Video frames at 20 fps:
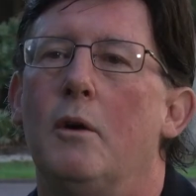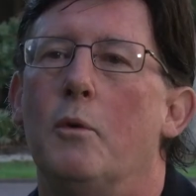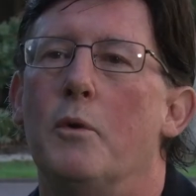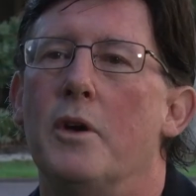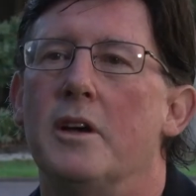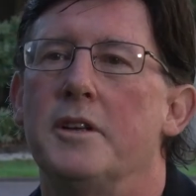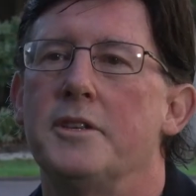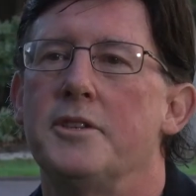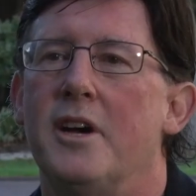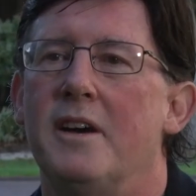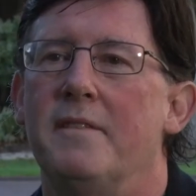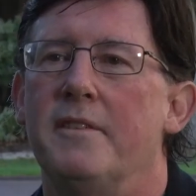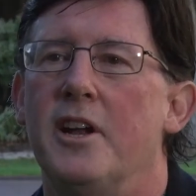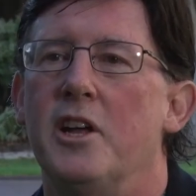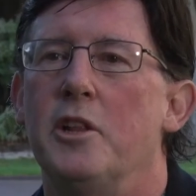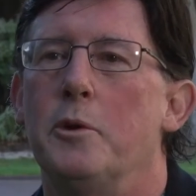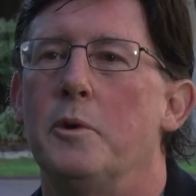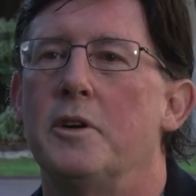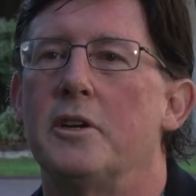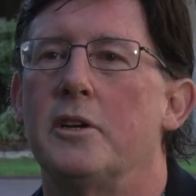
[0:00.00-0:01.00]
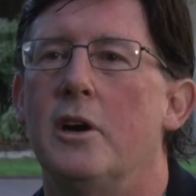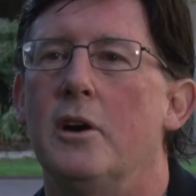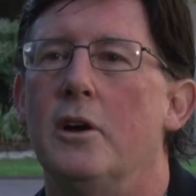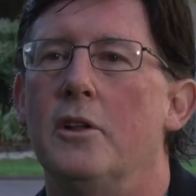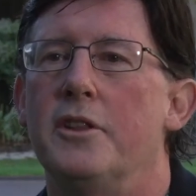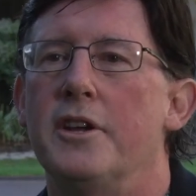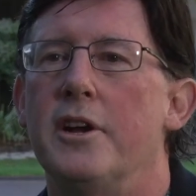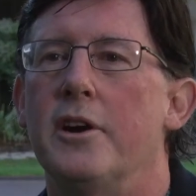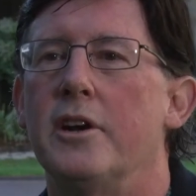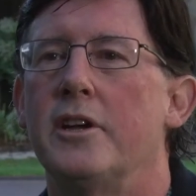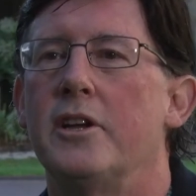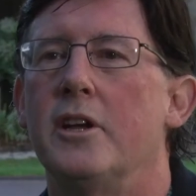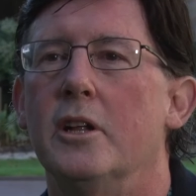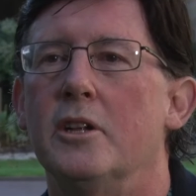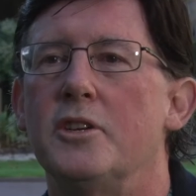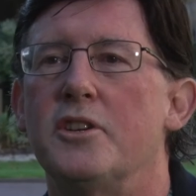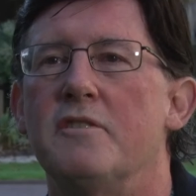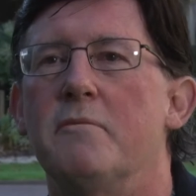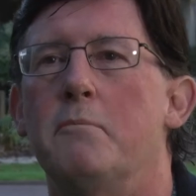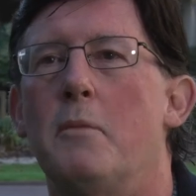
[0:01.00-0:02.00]
We also have another one called the
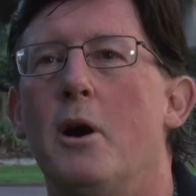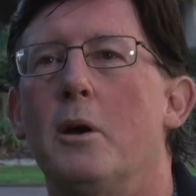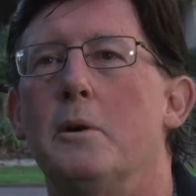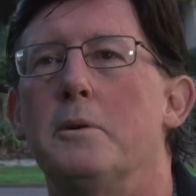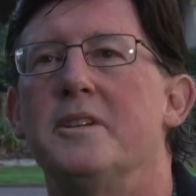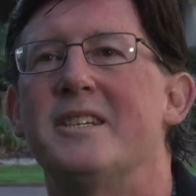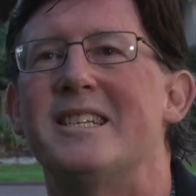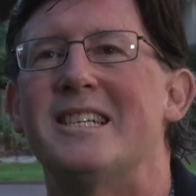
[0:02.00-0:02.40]
Archaeology of Modern